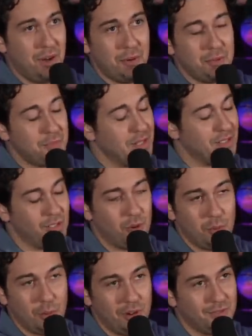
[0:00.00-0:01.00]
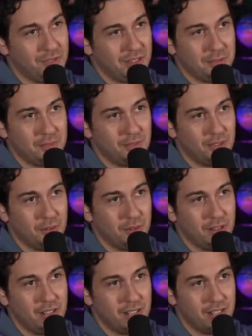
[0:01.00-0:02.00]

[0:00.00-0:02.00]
I would be so worried for them if they were in it.